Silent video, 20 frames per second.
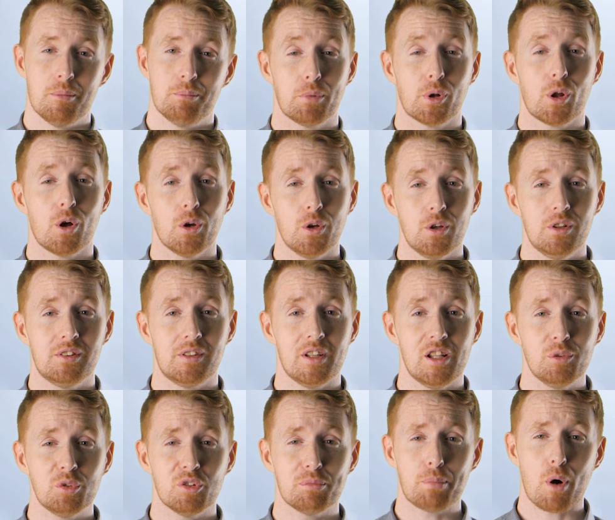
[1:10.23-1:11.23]
But how it
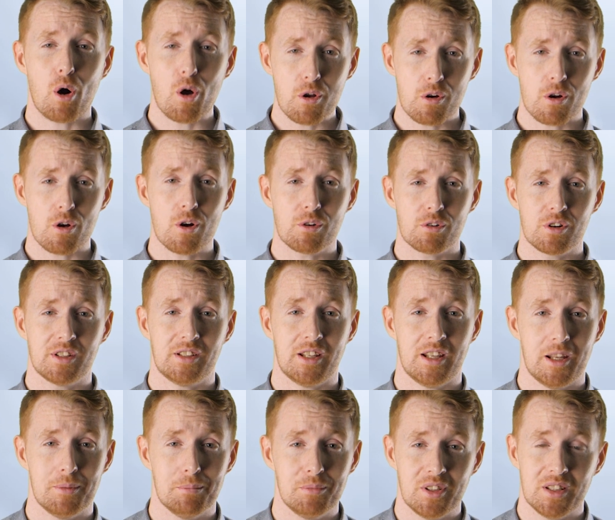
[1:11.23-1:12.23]
does with power-hungry
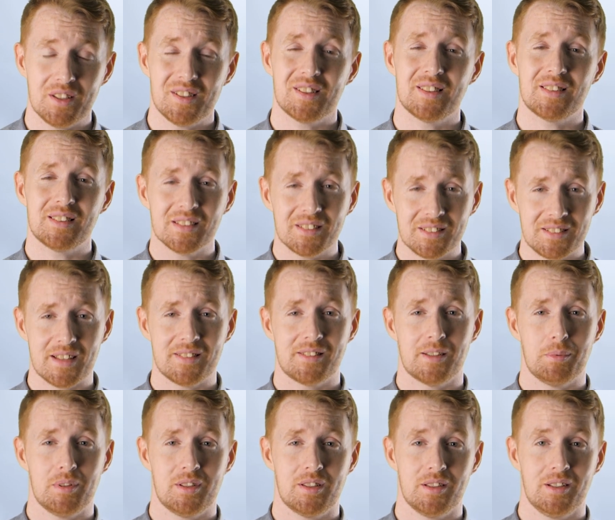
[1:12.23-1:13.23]
games is still yet
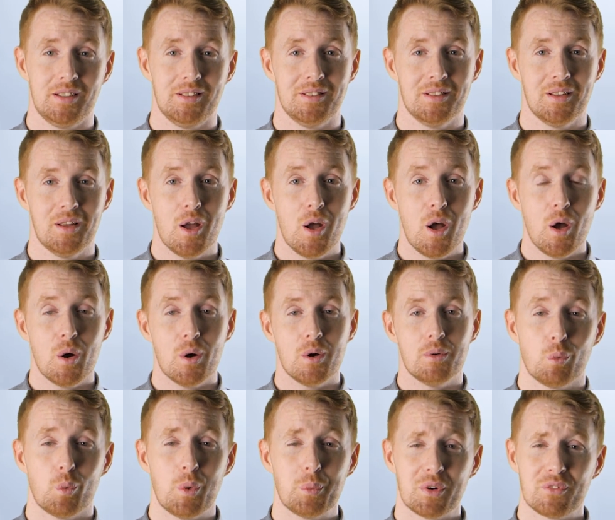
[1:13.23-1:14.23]
to be seen.
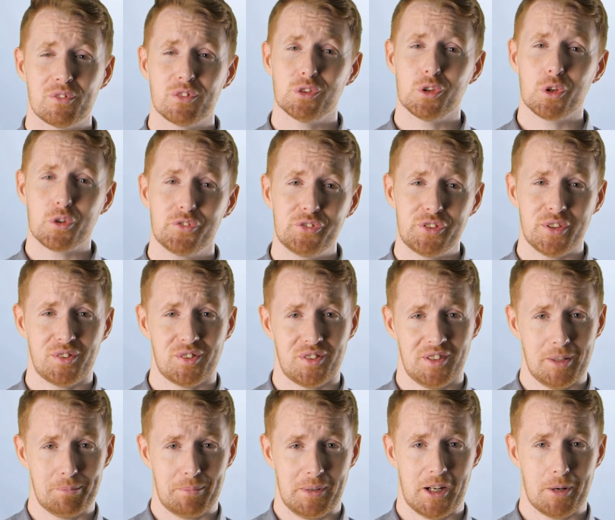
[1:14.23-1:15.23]
We would have loved to have
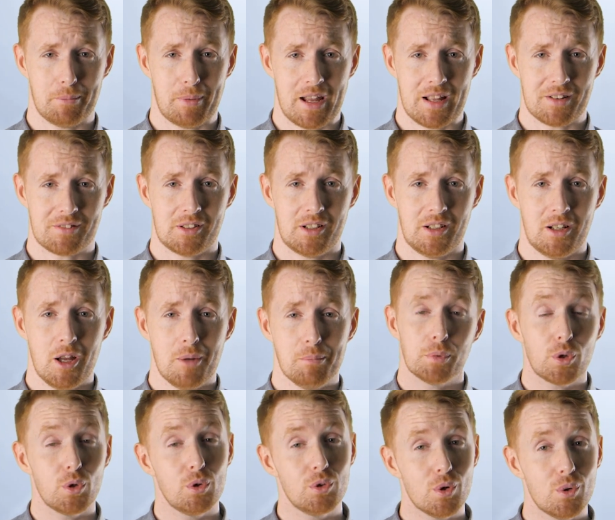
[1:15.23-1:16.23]
seen a bigger battery,
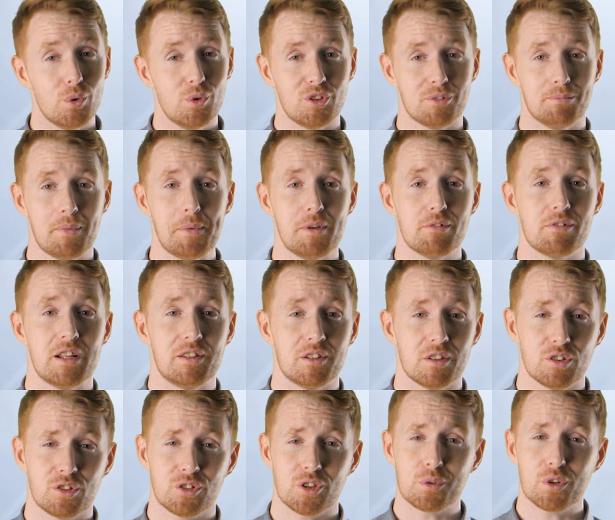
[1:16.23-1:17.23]
but who knows, maybe Razer
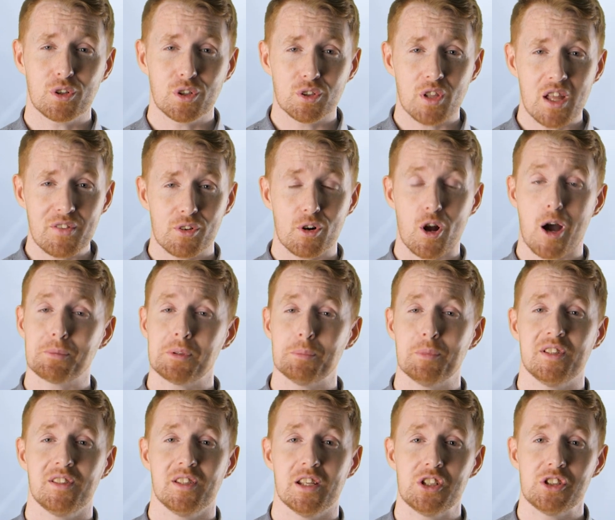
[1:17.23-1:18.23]
has some clever
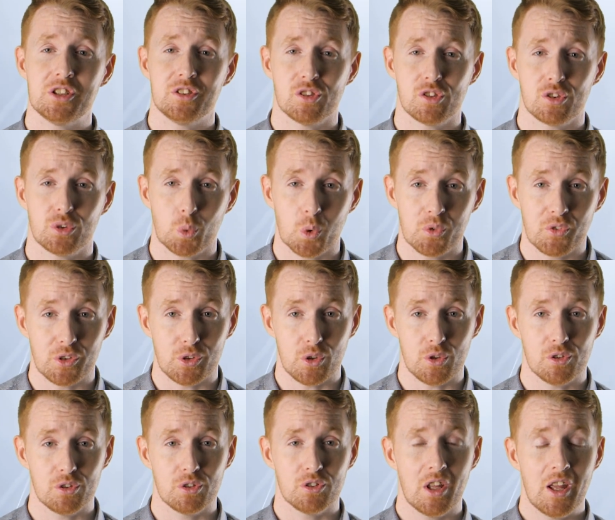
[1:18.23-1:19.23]
optimizations in store for
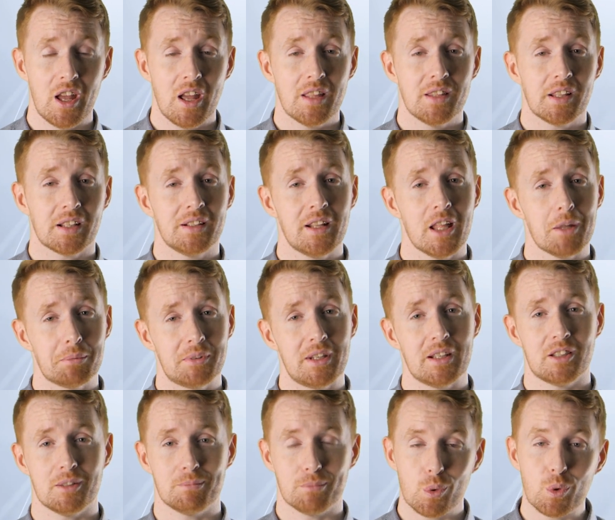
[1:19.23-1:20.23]
users that can help
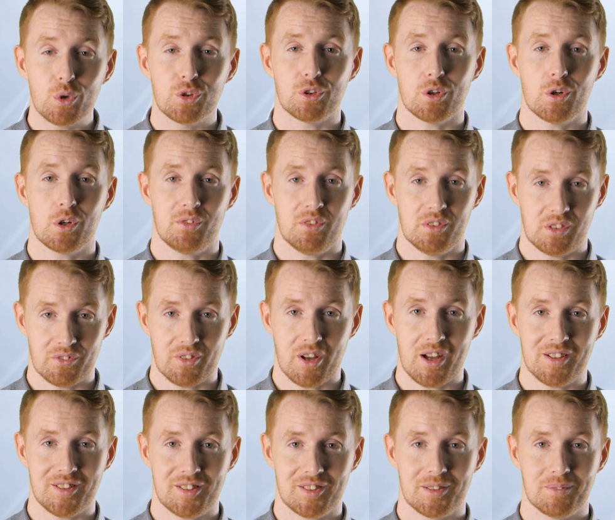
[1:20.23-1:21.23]
get the most out of the
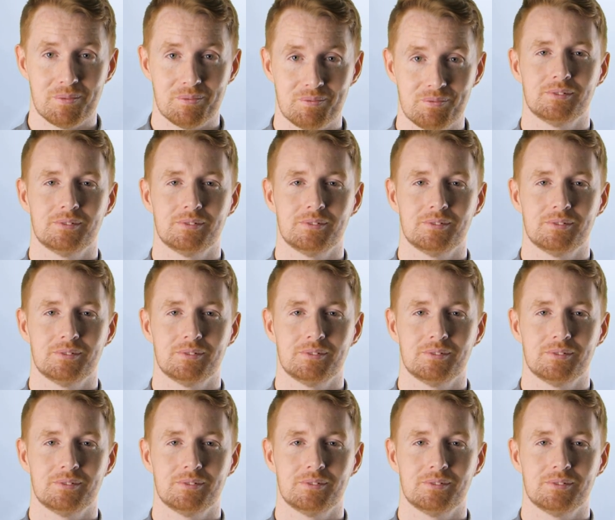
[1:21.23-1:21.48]
device.